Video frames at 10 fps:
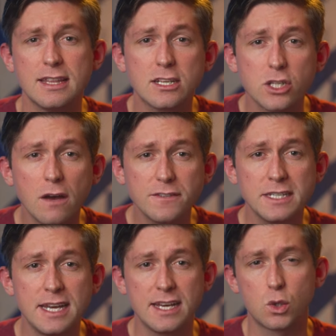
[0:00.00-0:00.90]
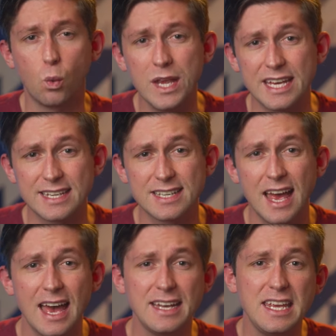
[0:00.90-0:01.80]
This often takes weeks,
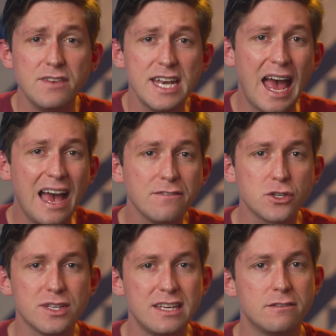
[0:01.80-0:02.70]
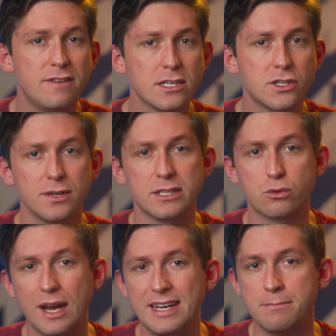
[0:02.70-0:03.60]
and even after the investor is
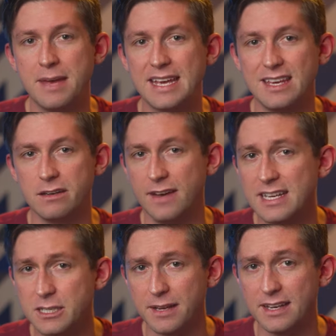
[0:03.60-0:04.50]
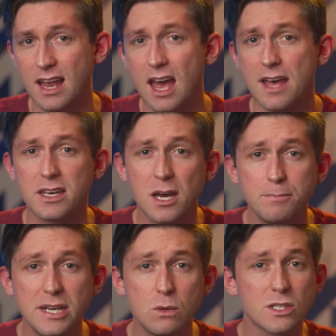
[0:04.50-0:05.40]
ready to make the investment, the
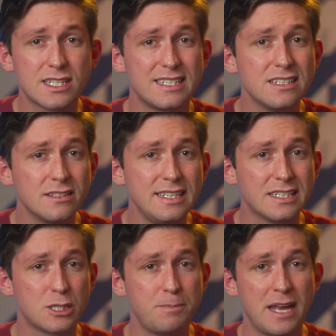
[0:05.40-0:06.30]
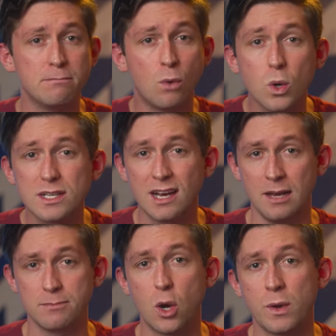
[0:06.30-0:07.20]
company will still need to spend more
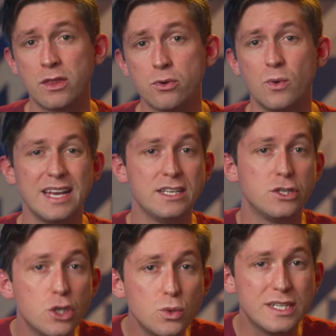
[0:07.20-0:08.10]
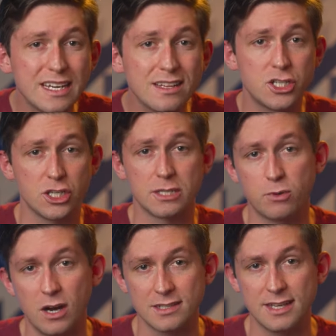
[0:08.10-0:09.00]
time going through a due diligence
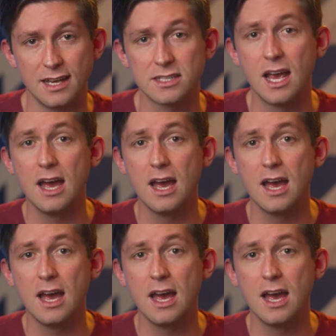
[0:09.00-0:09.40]
process